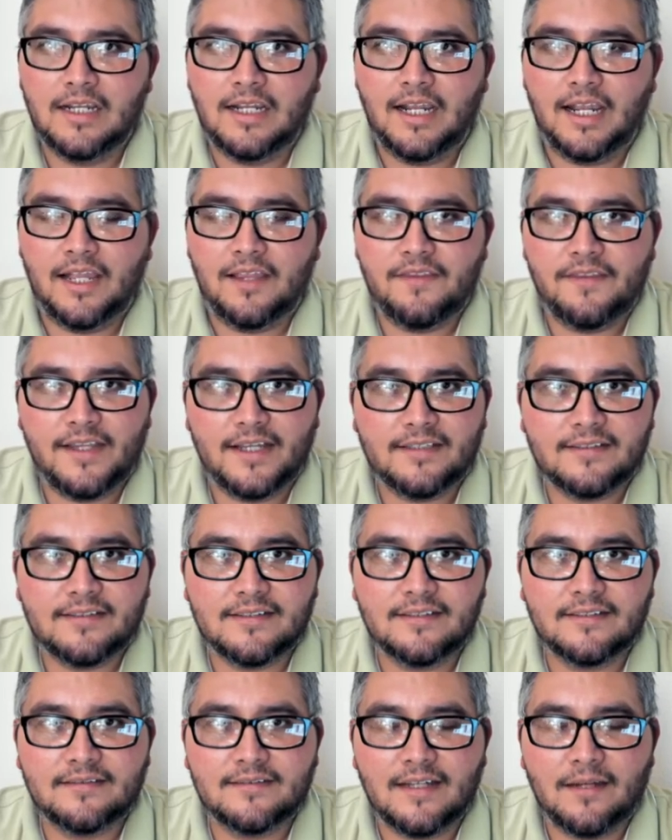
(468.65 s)
And that's an
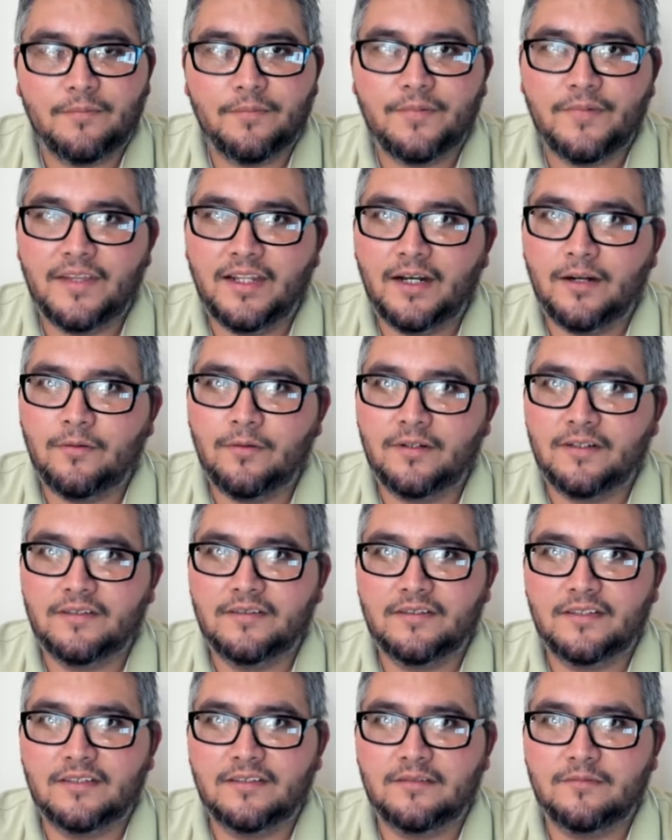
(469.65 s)
example that I want to
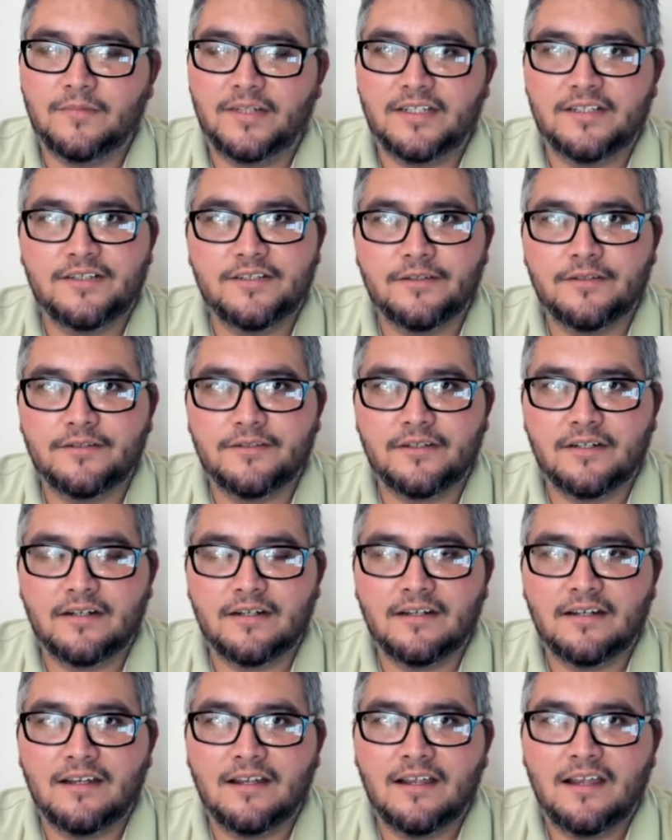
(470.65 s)
set to my children.
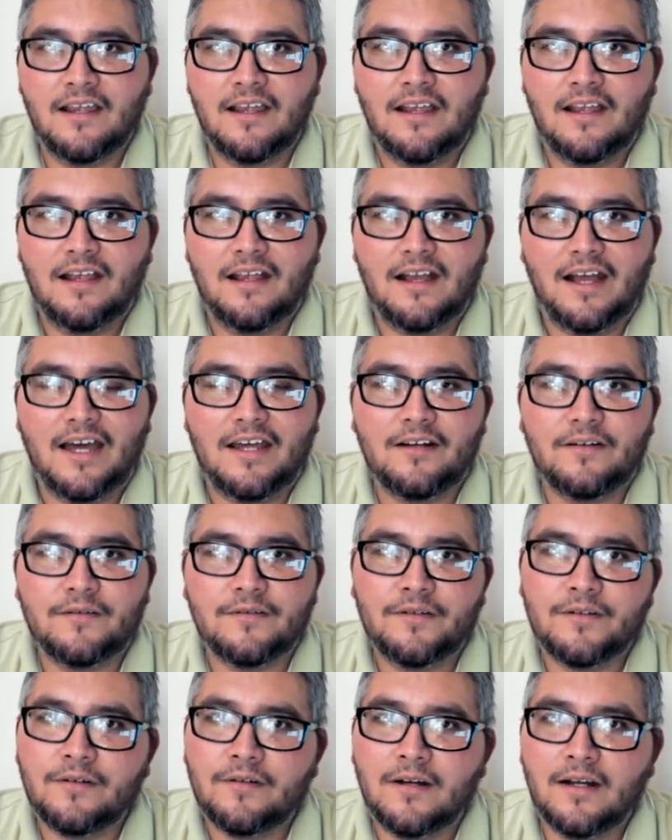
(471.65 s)
I don't
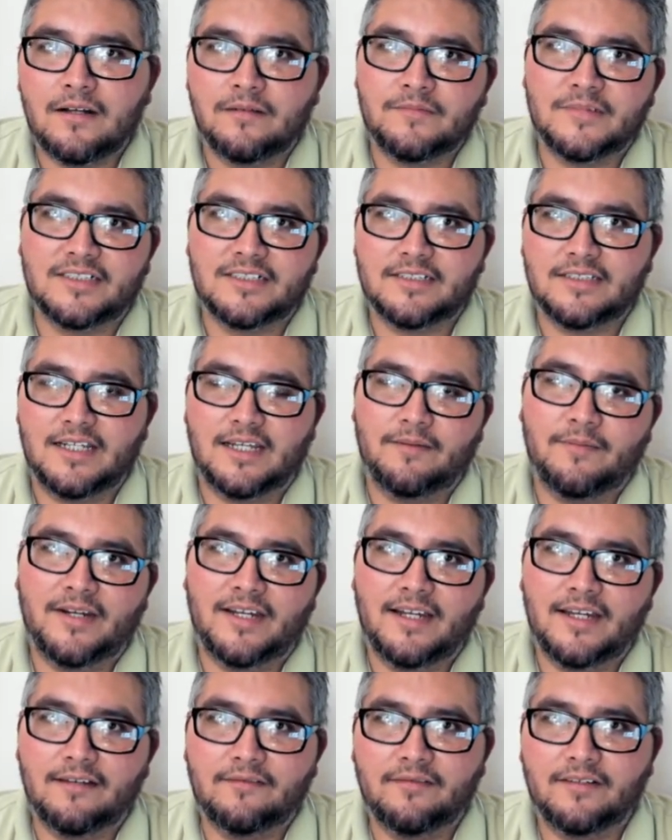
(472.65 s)
know how much time I
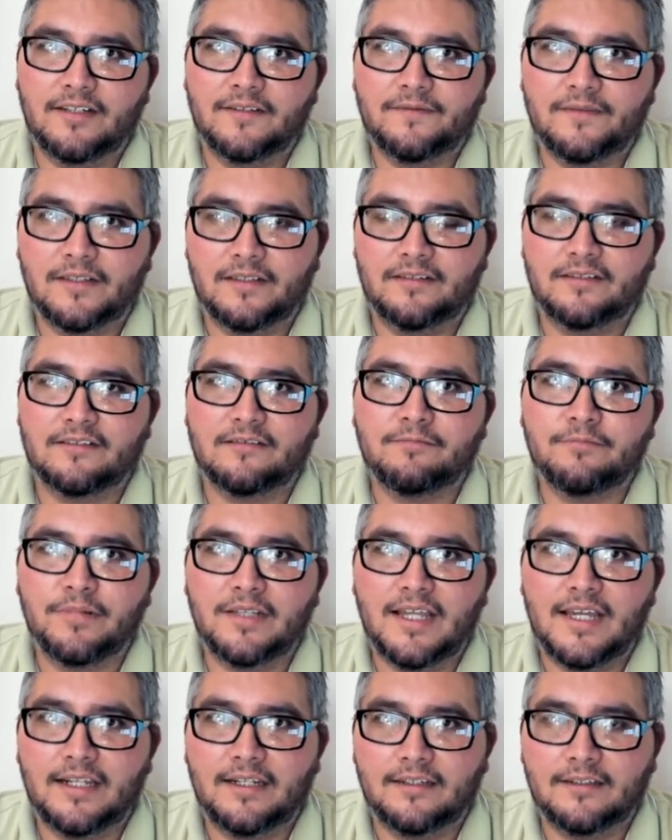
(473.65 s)
have left on this
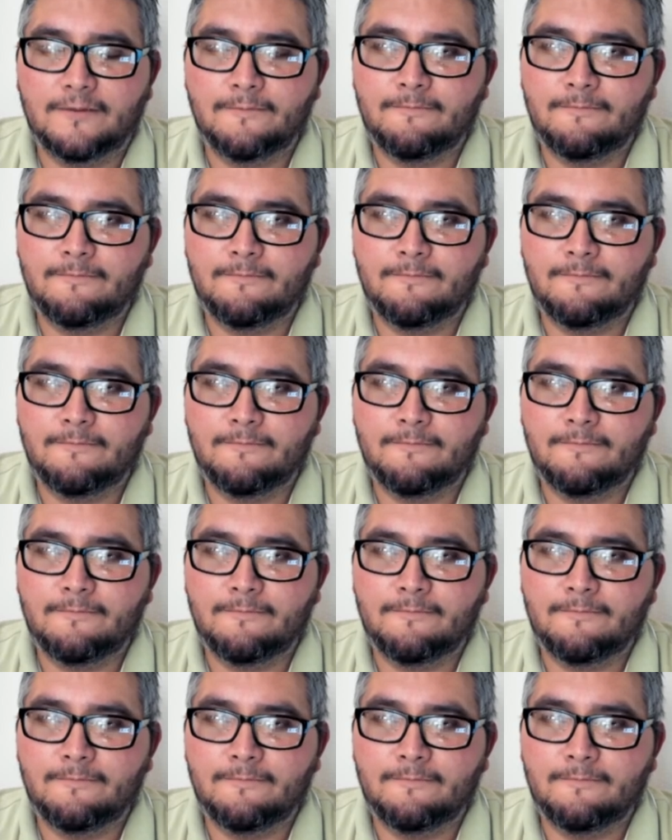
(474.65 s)
planet,